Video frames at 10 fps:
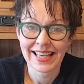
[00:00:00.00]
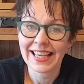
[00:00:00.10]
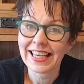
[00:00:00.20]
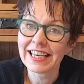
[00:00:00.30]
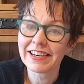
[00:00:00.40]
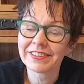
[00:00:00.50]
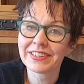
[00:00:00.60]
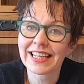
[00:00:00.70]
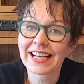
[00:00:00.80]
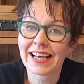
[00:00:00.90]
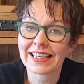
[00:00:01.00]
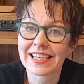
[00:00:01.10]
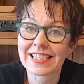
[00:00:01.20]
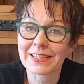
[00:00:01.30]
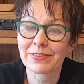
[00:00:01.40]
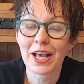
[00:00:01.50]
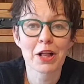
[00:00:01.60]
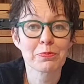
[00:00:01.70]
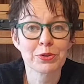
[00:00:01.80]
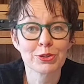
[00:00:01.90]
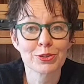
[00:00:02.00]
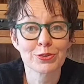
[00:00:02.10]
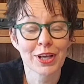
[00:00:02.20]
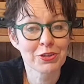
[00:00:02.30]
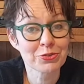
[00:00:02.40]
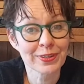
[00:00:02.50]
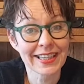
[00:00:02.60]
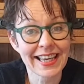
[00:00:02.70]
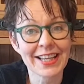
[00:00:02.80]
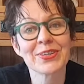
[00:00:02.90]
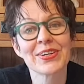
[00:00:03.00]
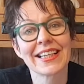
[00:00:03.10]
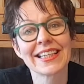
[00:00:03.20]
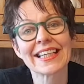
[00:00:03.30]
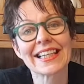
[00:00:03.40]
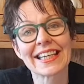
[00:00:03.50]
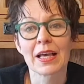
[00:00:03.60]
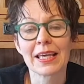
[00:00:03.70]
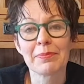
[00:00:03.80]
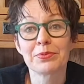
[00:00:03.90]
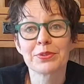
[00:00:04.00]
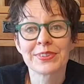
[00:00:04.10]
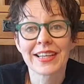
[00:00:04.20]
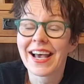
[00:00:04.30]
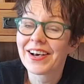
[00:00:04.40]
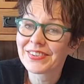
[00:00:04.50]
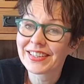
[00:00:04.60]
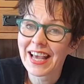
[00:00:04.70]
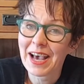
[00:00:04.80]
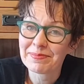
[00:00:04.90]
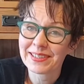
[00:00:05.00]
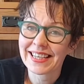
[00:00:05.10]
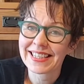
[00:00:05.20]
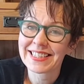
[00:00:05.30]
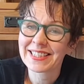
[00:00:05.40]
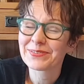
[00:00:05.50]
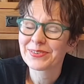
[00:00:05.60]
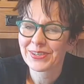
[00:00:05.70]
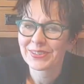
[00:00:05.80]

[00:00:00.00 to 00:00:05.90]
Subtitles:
Here at Vita Canis, we help you to naturally and organically improve the health and happiness for your